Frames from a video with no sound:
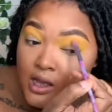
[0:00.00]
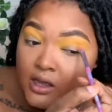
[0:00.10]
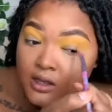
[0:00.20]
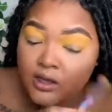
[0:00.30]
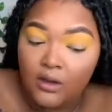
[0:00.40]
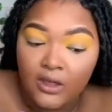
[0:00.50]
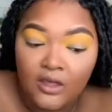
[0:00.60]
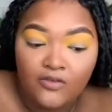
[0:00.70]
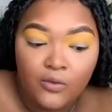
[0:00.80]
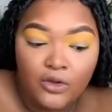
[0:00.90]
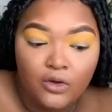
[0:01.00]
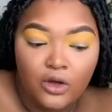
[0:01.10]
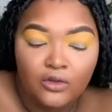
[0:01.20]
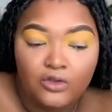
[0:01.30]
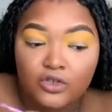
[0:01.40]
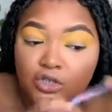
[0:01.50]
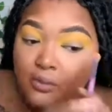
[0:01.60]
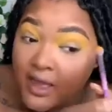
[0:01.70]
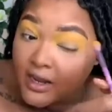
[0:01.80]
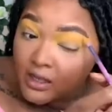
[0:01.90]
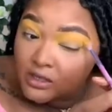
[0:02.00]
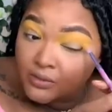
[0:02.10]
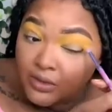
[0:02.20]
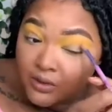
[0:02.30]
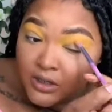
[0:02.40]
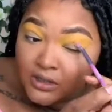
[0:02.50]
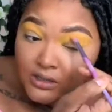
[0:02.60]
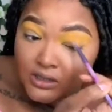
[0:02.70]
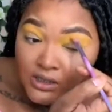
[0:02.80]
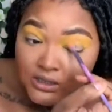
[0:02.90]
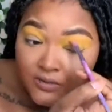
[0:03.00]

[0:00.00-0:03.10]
you know, even when you go through traumatic experiences